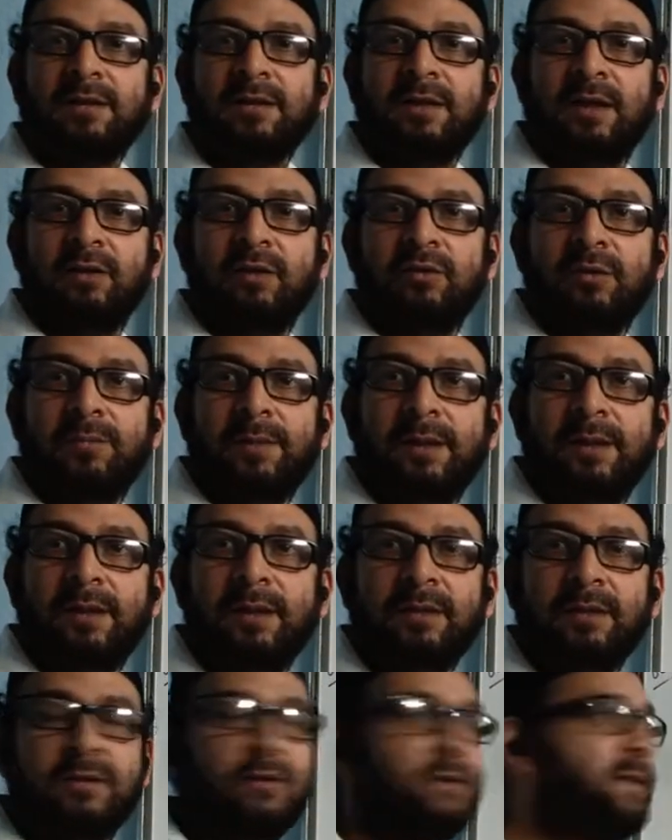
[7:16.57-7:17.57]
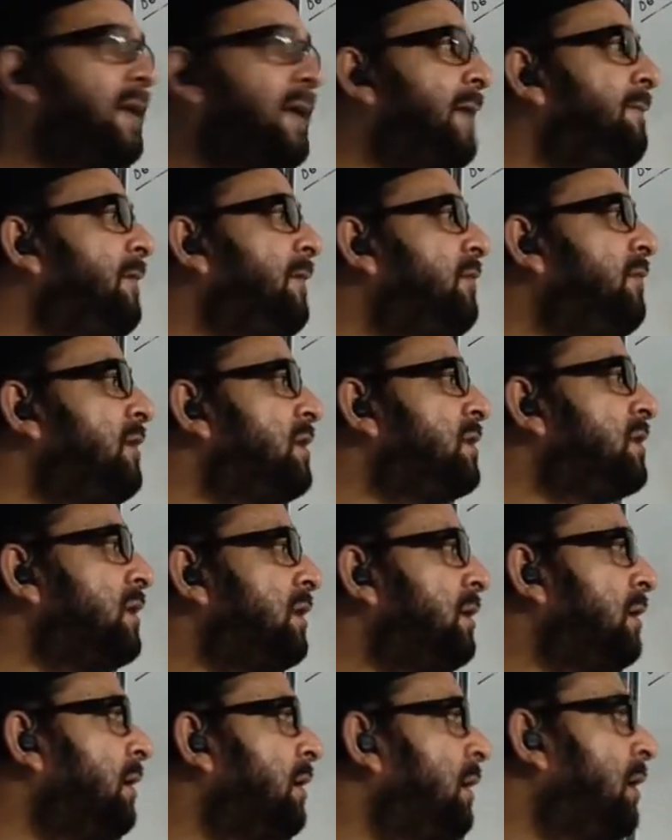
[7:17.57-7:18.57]
asking you the meaning, so same way we
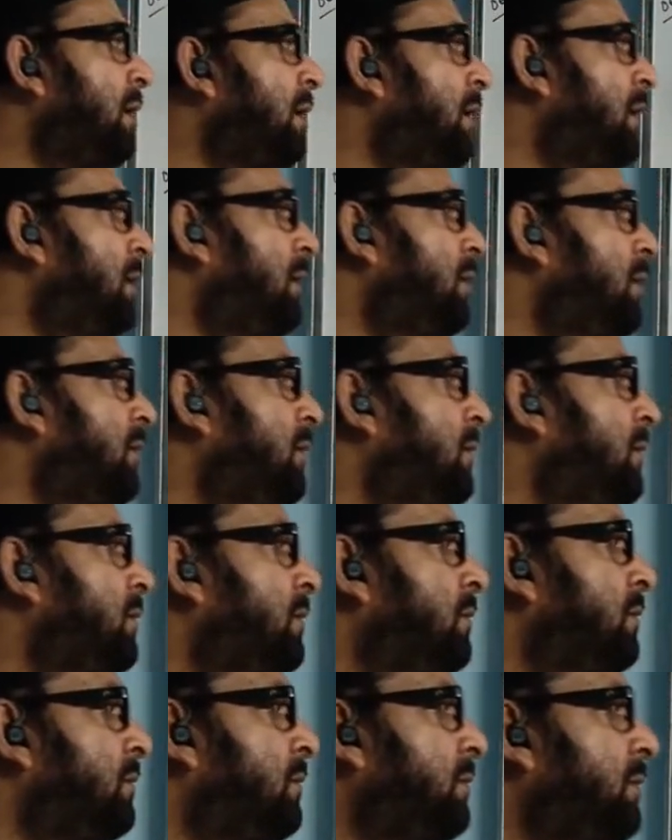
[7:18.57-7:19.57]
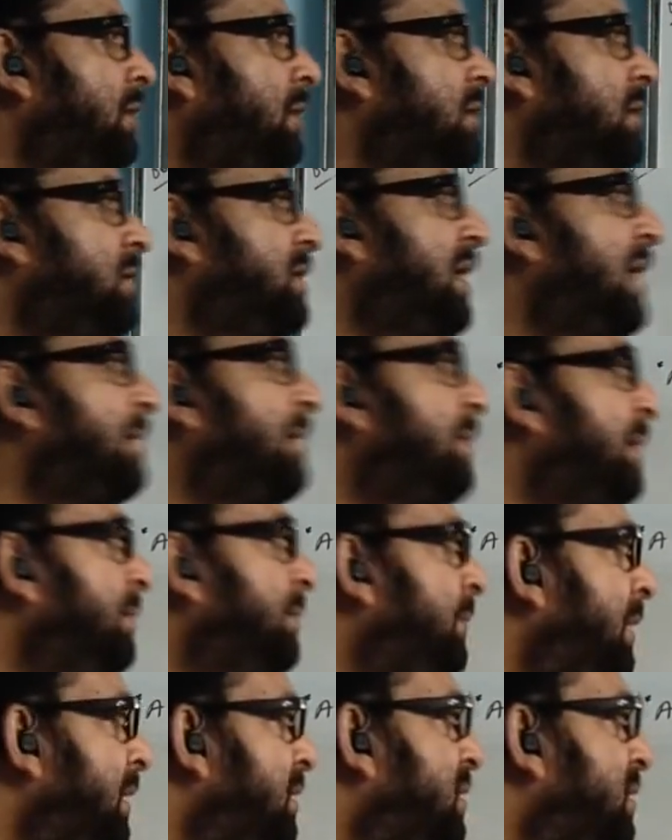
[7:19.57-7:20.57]
say. The
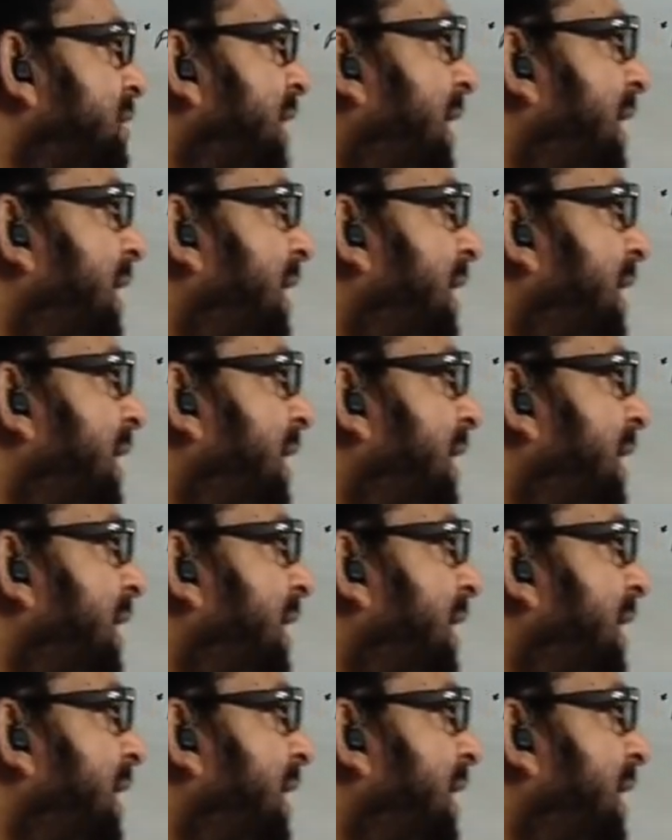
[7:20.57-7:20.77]
statement means